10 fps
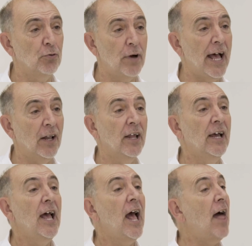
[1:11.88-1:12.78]
Turrell,
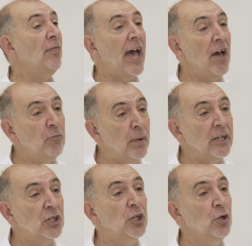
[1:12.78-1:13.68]
and there have
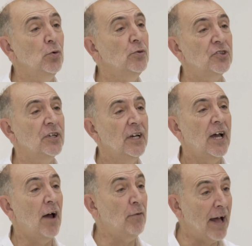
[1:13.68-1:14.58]
been queues
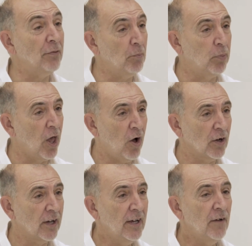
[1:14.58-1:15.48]
around the block
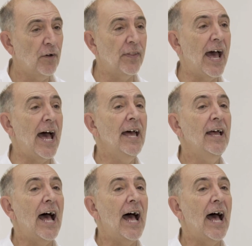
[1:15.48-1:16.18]
for that.